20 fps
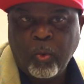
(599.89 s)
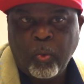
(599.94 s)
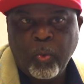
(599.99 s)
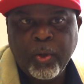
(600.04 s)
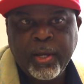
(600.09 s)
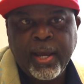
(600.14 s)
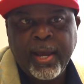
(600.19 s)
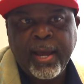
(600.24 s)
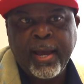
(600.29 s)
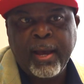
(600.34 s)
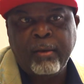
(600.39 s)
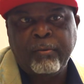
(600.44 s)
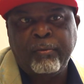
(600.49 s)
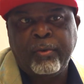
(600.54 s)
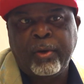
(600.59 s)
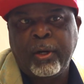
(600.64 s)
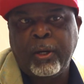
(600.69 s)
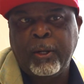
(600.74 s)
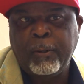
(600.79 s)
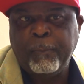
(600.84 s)
We
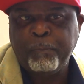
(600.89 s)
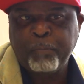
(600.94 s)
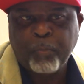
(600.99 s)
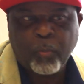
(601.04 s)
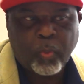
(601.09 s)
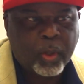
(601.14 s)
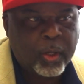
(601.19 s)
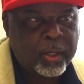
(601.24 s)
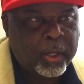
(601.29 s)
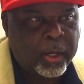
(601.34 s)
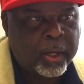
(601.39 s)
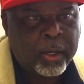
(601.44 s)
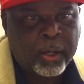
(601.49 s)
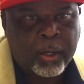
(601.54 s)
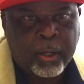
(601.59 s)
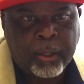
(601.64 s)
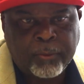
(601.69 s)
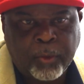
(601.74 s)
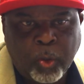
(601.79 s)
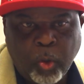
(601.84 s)
have um,
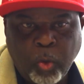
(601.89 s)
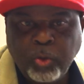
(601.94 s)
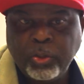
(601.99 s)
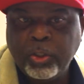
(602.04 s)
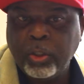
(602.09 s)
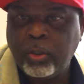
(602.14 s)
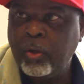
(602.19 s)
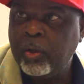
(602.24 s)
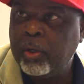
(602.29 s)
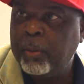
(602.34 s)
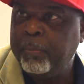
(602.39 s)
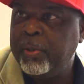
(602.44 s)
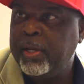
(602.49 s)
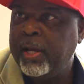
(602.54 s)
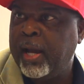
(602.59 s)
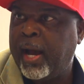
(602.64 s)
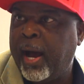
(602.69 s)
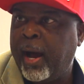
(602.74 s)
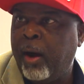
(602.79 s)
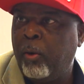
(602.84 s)
uh, those are going to
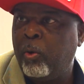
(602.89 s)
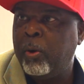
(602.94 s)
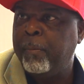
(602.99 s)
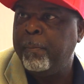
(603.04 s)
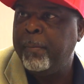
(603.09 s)
be our